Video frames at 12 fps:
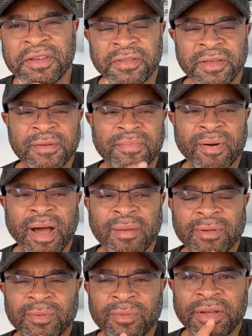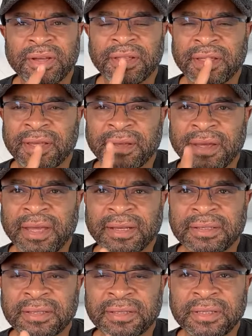The problem with
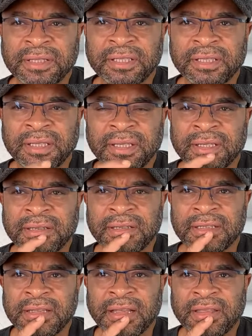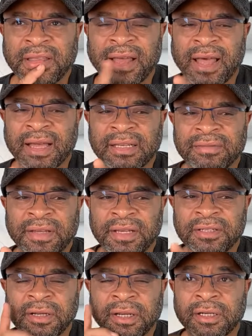ecstasy is that the
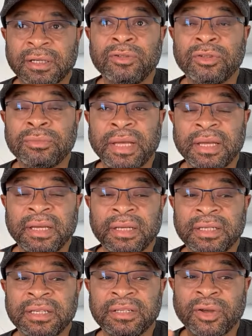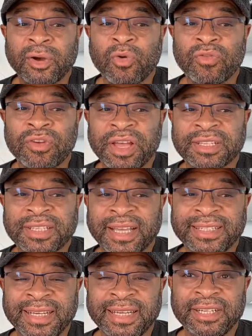activation of the glutamate leads to
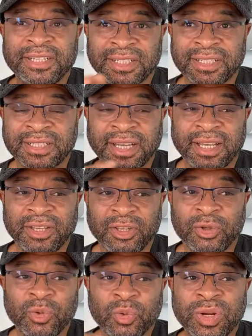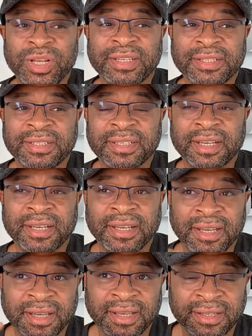overexcitation, and you risk
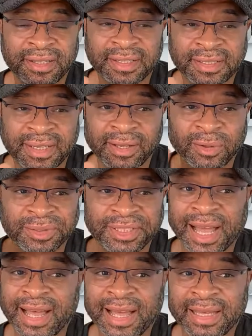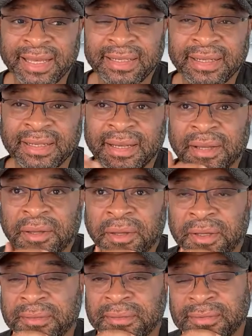the cell dying,
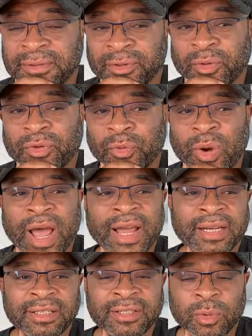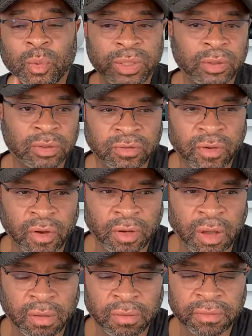sort of right until the wheels fall
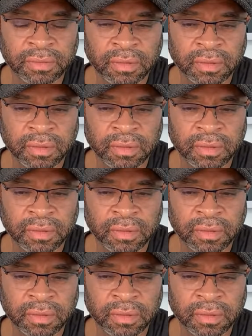off.